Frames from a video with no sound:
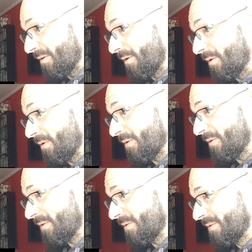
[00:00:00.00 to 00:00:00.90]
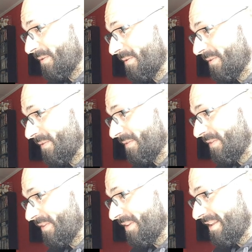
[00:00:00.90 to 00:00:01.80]
it ain't worth it.
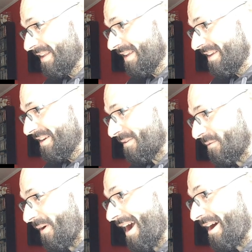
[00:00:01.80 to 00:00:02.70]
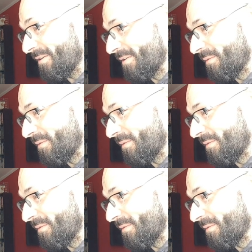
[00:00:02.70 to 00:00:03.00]
Wow,